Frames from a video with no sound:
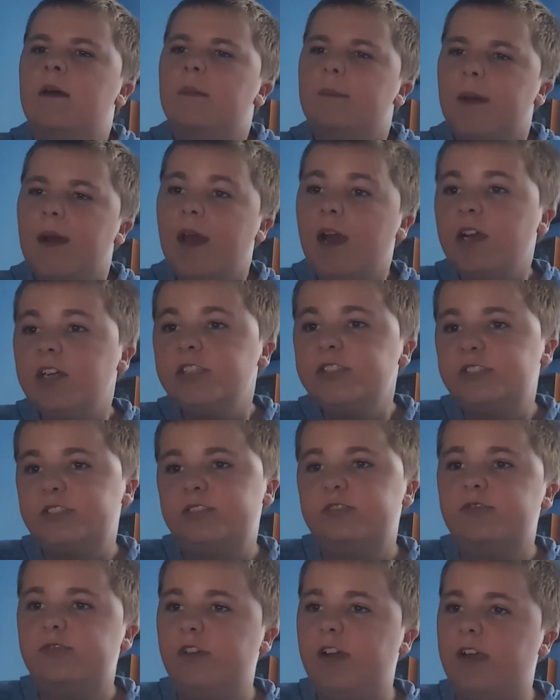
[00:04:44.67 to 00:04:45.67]
My highest
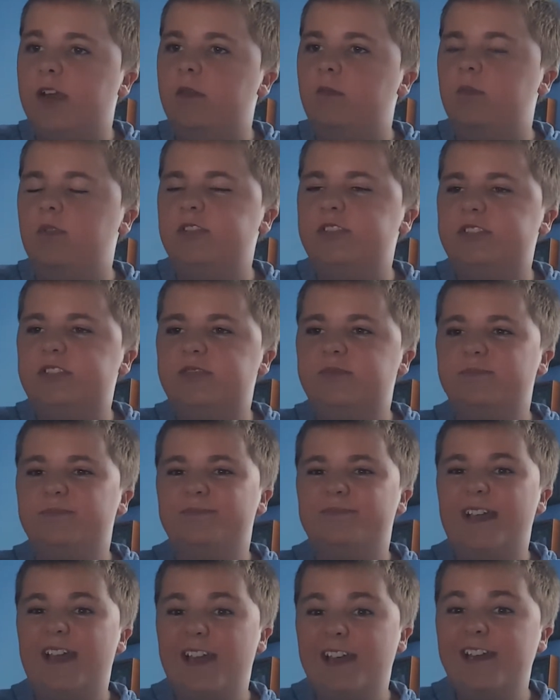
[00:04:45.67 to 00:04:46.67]
grade was
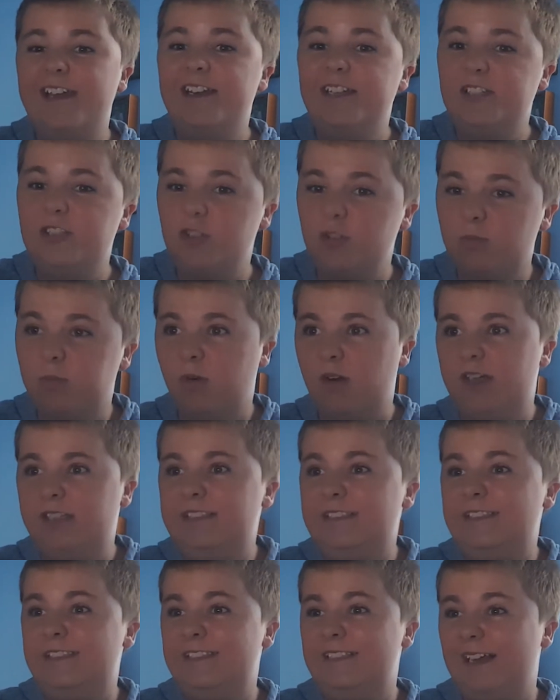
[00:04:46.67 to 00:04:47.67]

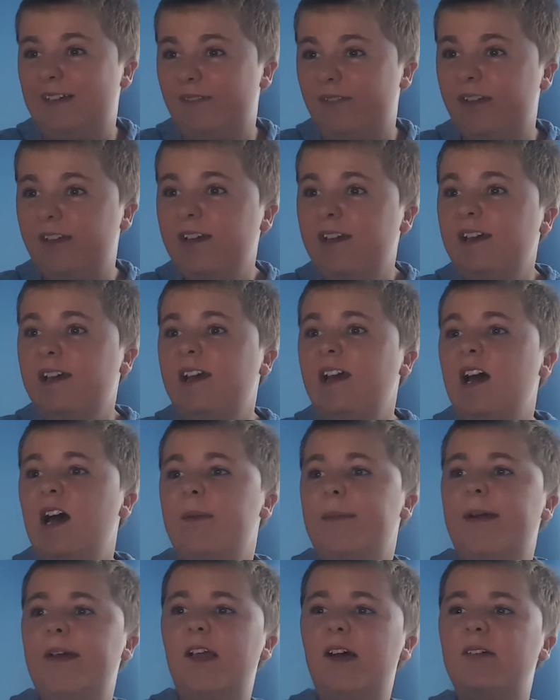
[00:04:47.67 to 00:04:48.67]
82.7, and
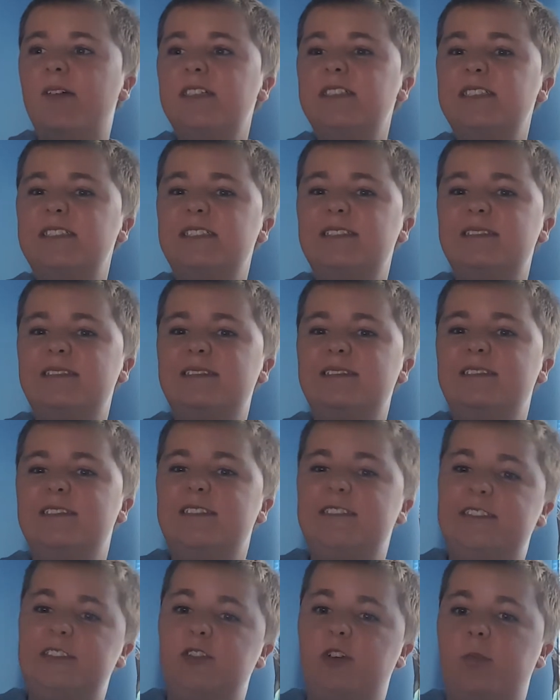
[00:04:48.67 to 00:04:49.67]
my lowest
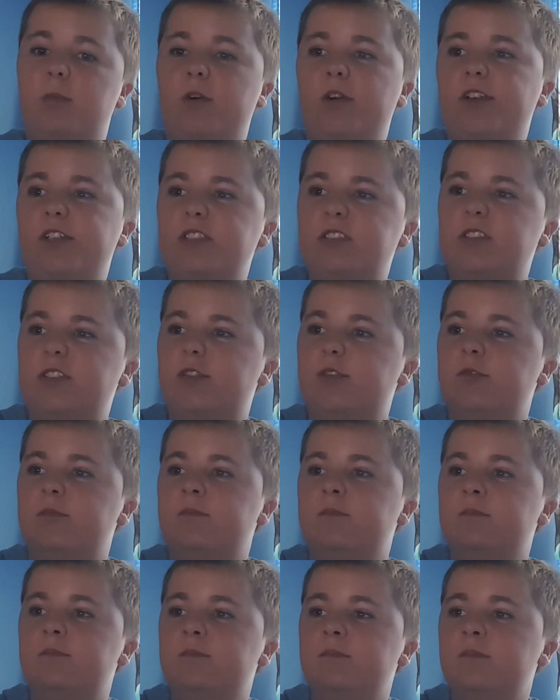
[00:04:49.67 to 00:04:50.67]
0.2.
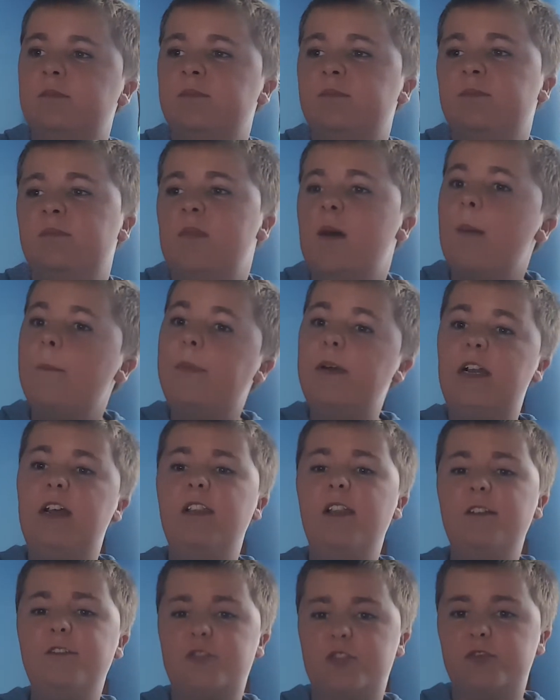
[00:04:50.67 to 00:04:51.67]
But I
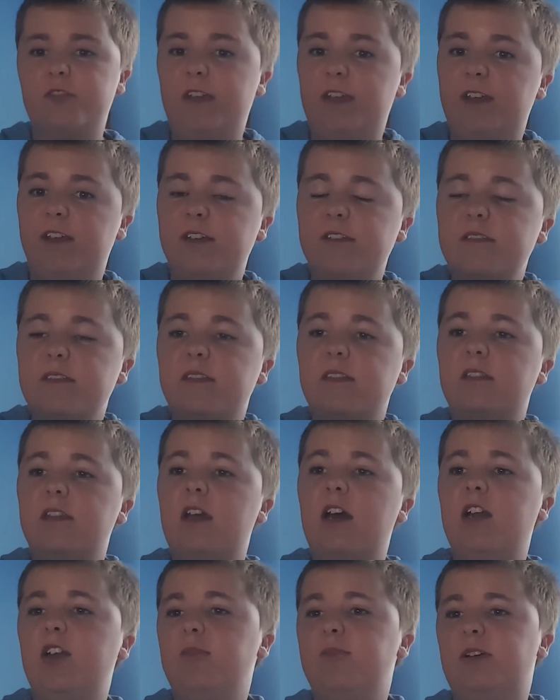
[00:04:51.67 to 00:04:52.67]
love to read.
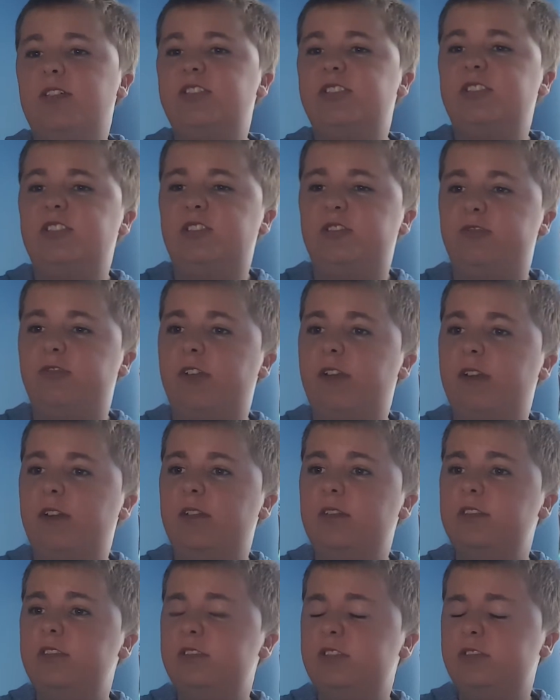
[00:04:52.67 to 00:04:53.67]
And you must since
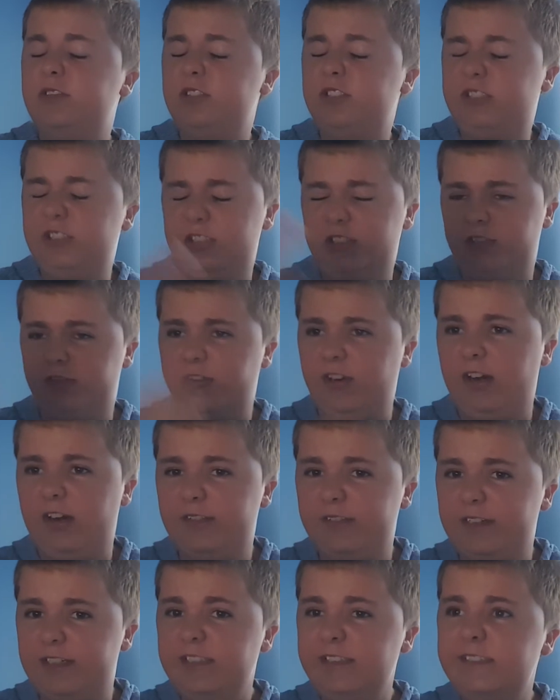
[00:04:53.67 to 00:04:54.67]
you're
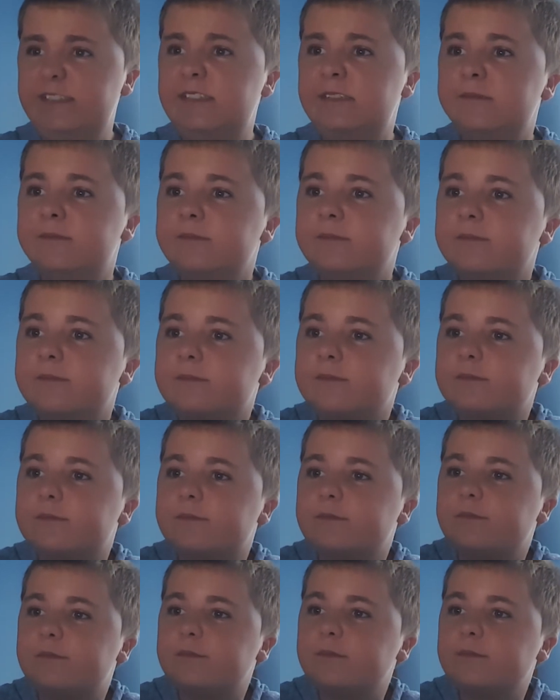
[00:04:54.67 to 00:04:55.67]
reading this.
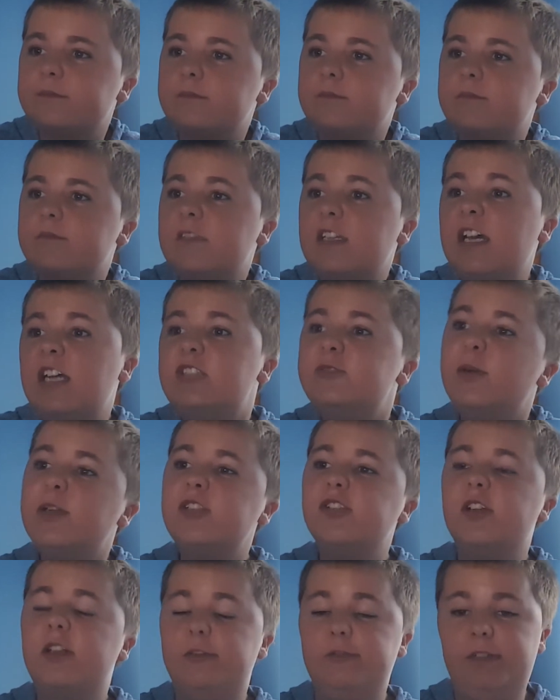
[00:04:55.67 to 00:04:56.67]

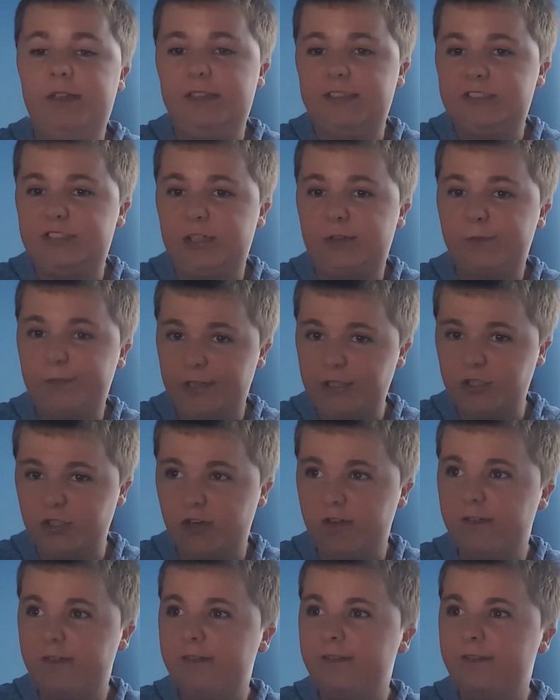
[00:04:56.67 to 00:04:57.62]
Especially realistic fiction.